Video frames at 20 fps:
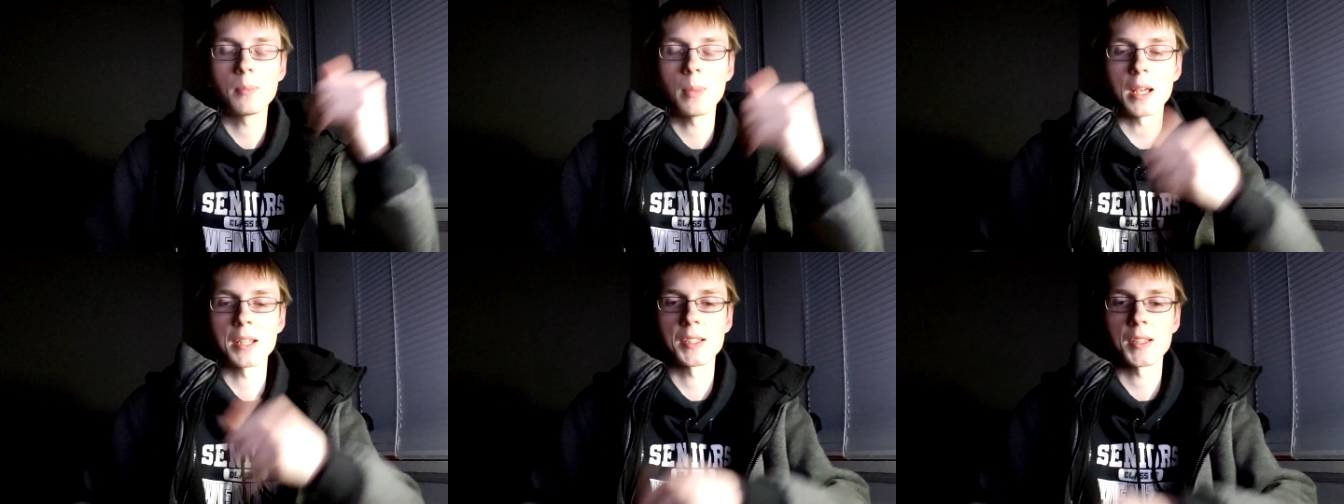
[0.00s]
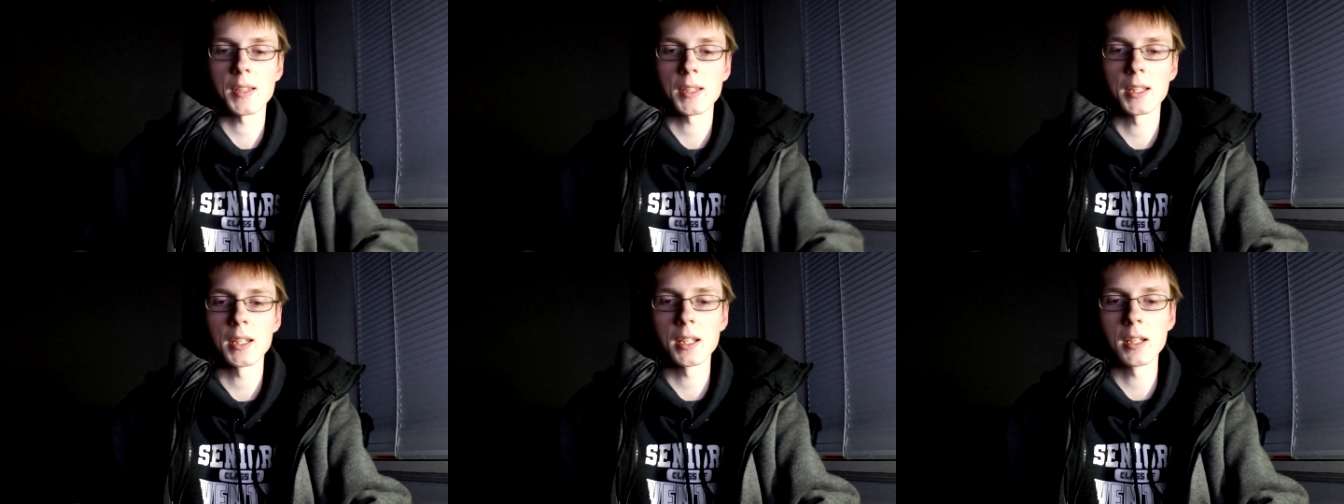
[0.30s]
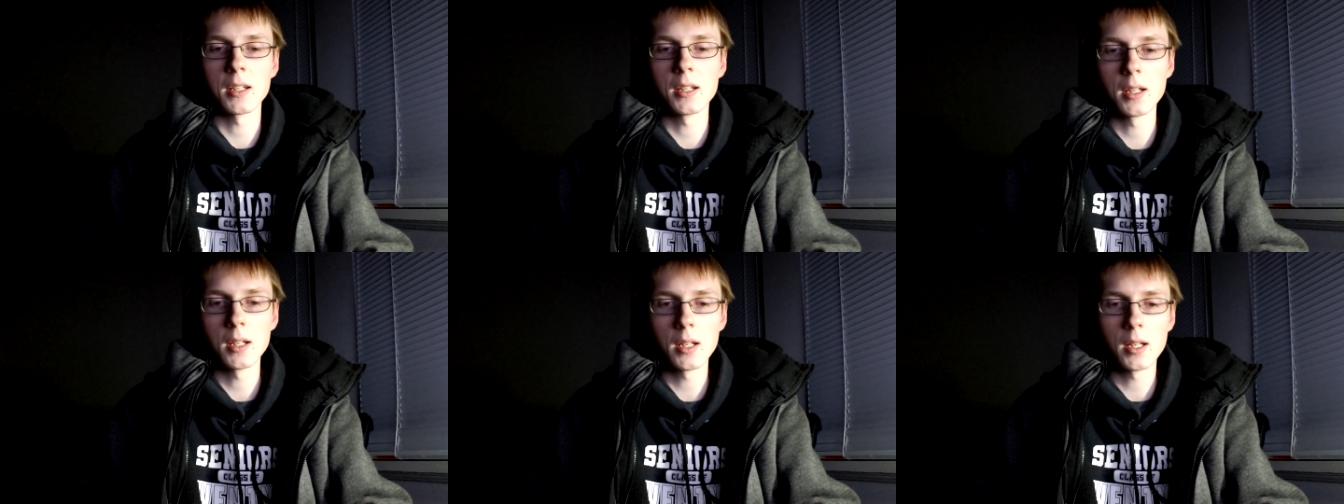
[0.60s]

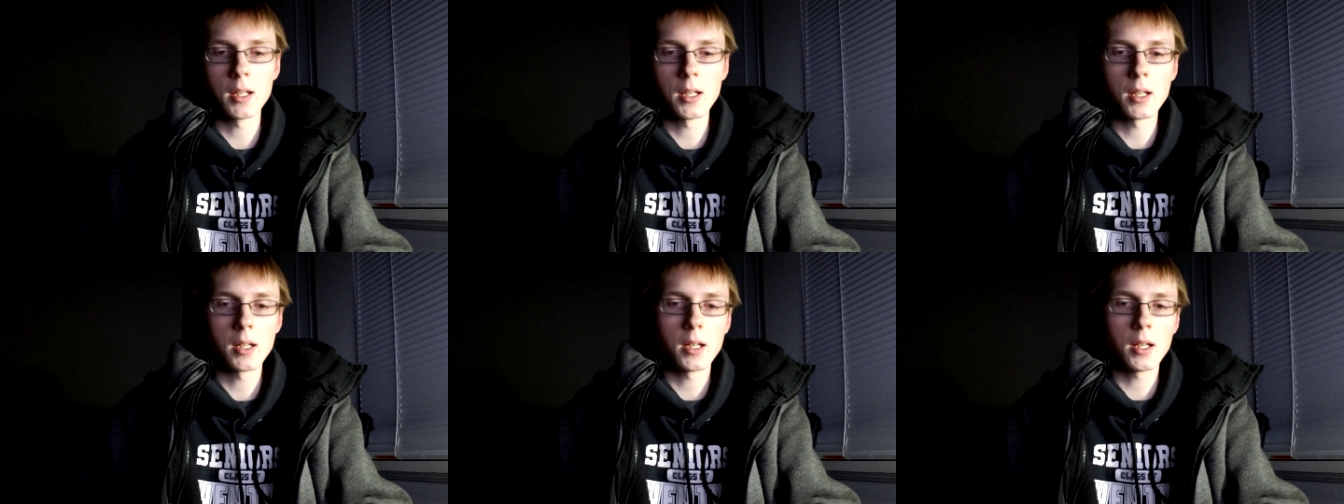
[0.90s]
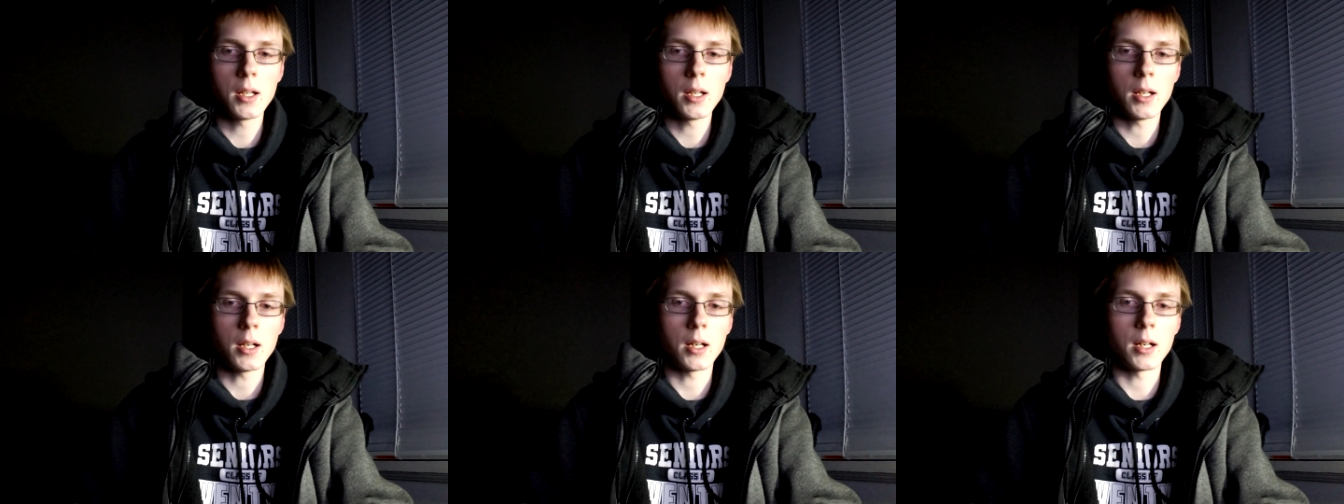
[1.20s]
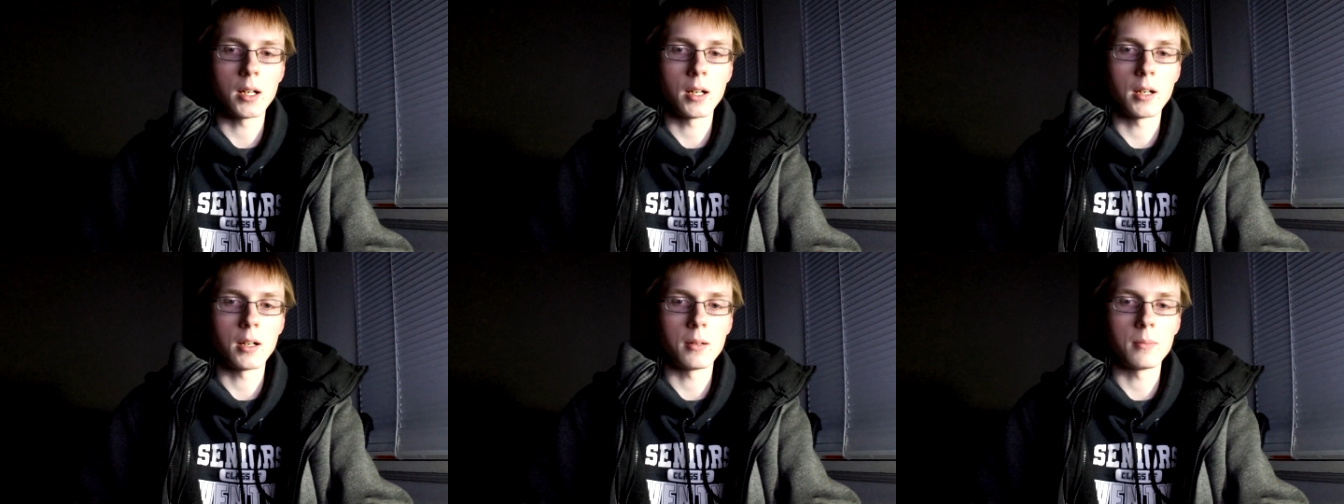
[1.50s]
basically.
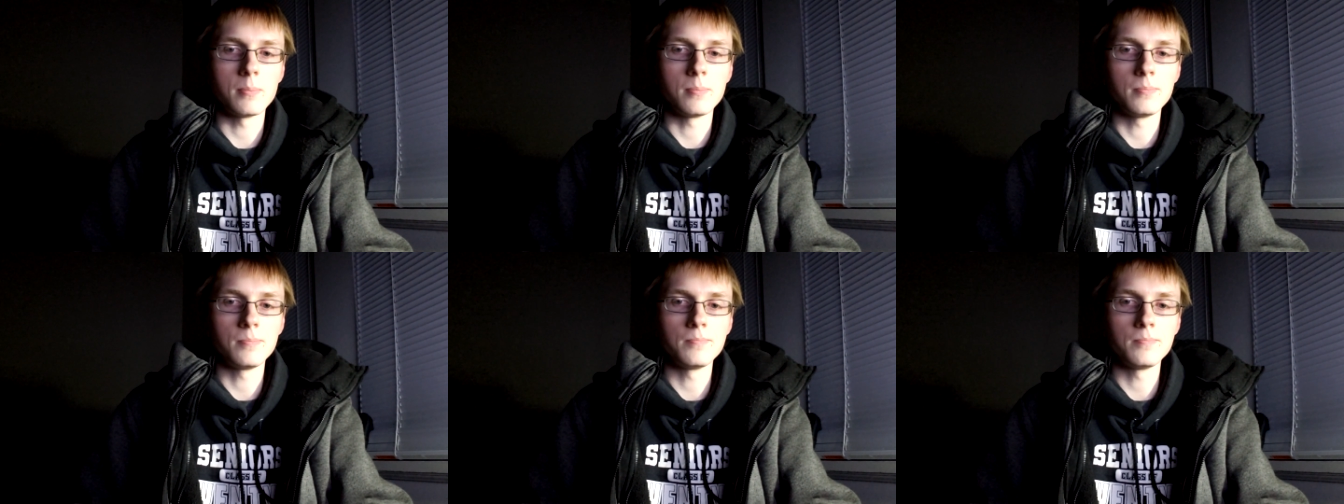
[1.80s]
Um,